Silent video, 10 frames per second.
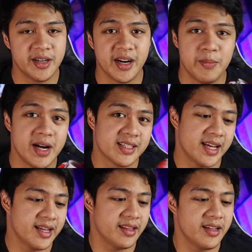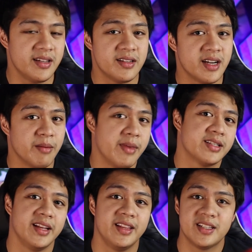your Air Max 90s, Air
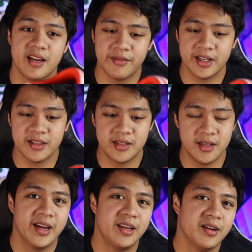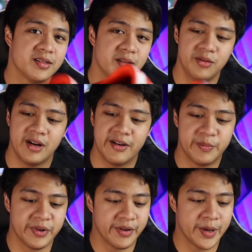Max 97s, and you also do
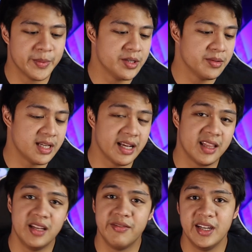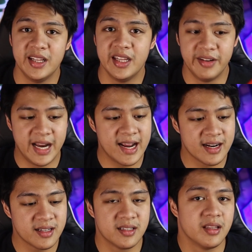have performance shoes like the Infinity
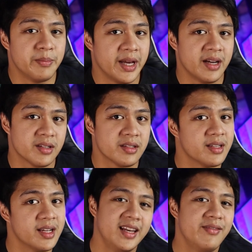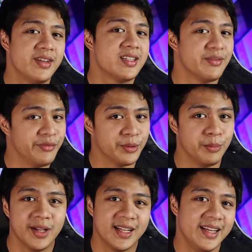Reacts, the Pegasus, and even some
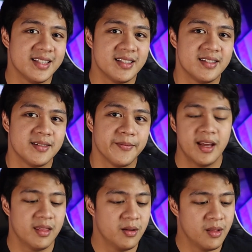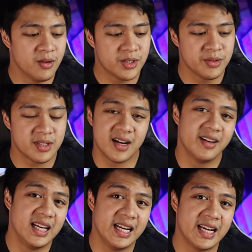football cleats. And though those shoes are
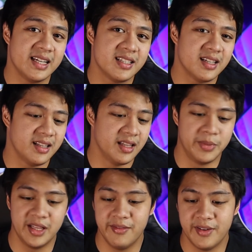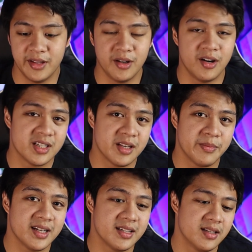really nice and they're pretty fun to
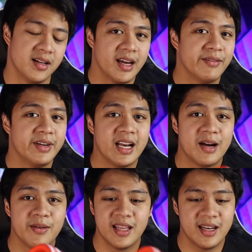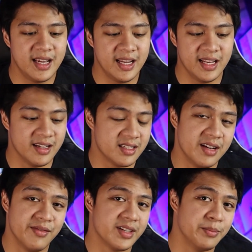customize, every now and then Nike does
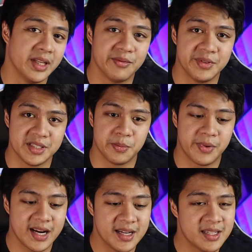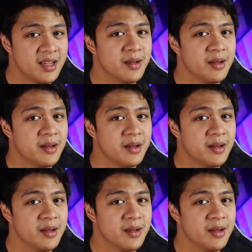give us a bit of a surprise